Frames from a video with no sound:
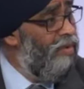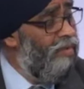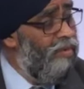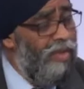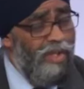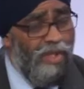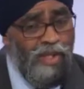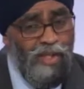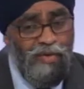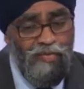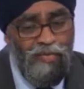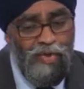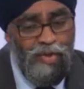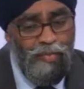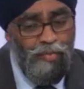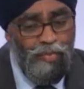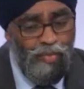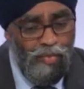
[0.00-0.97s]
we had a
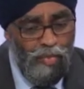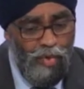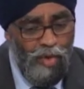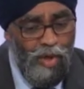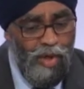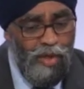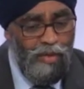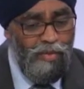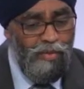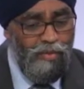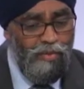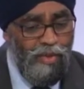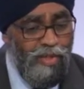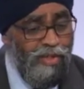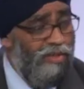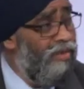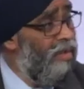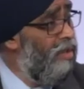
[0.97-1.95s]
very broad
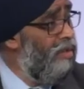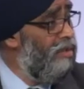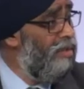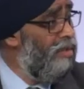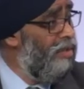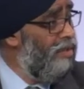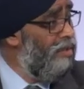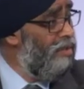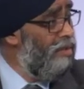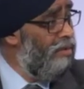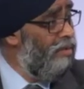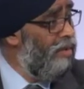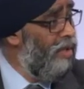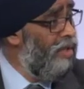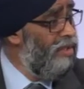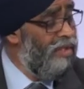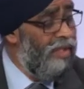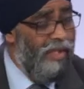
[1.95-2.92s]
range of consultations
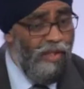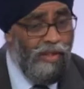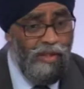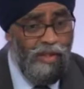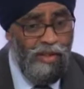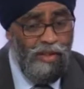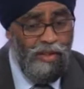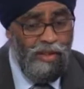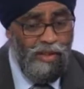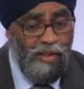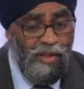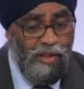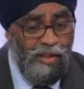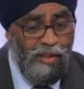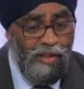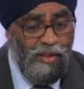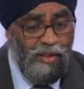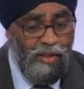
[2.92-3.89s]
across Canada,
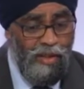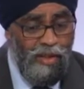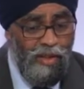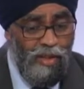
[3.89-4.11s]
and